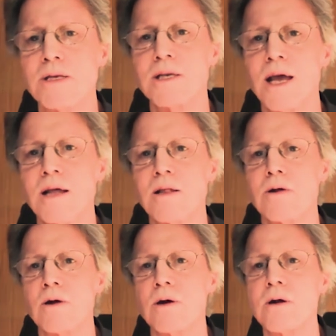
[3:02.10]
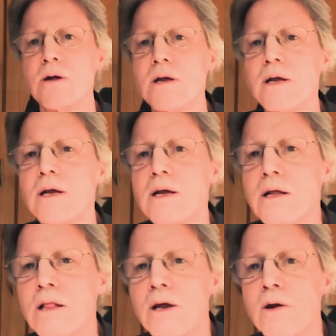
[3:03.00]
Abby Taylor,
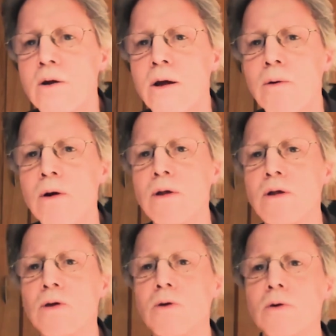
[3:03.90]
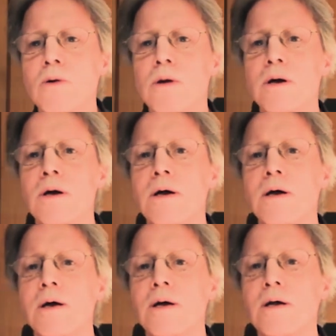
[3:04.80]
Claire, how are you?
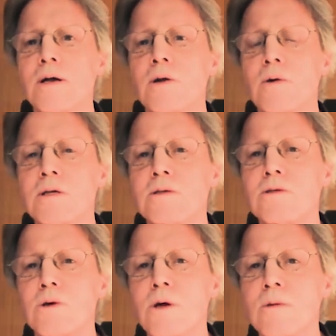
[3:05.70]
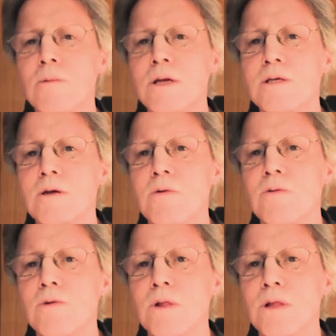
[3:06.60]
Chris joined me.
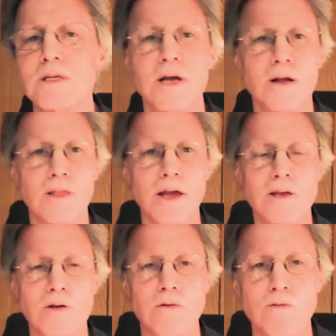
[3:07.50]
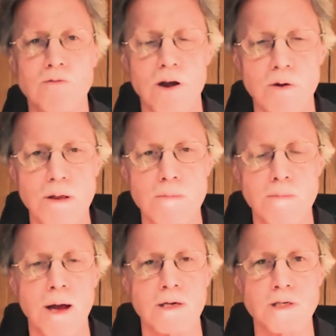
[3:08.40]
So, Lisa, thank you very
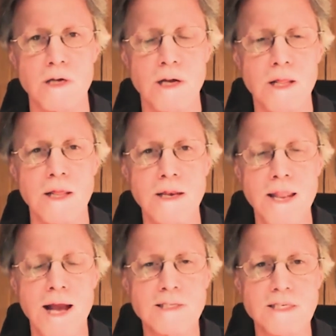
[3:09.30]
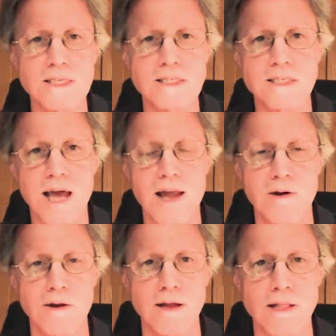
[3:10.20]
much. Next
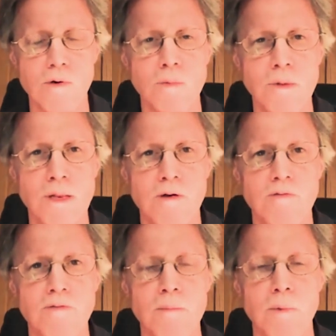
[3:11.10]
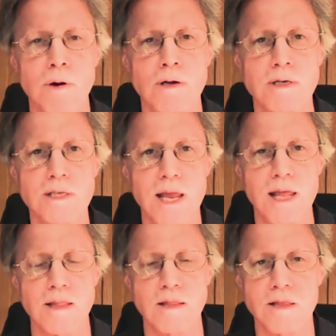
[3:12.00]
Saturday, that will be November
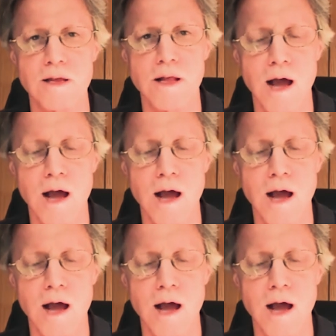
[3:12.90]
10th,